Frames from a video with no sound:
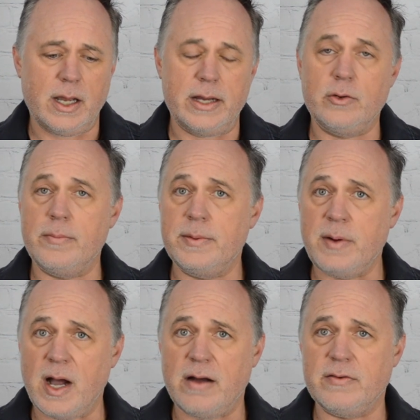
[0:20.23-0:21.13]
I grew up in
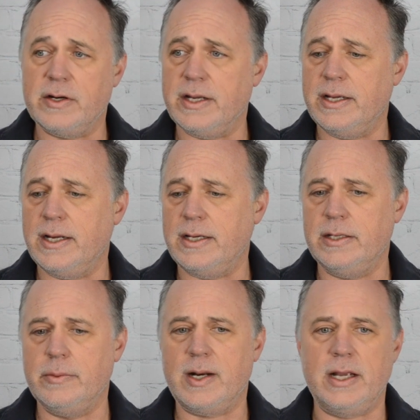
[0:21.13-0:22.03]
poverty and I
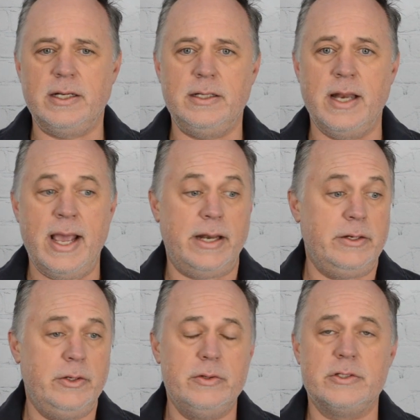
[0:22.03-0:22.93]
did what I had
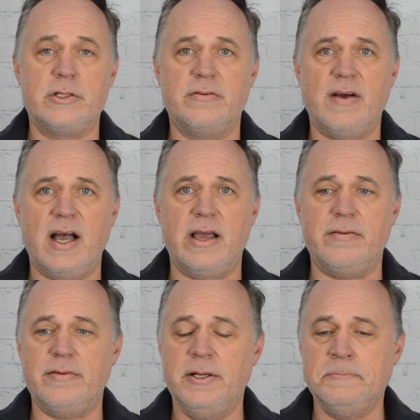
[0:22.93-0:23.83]
to do to survive.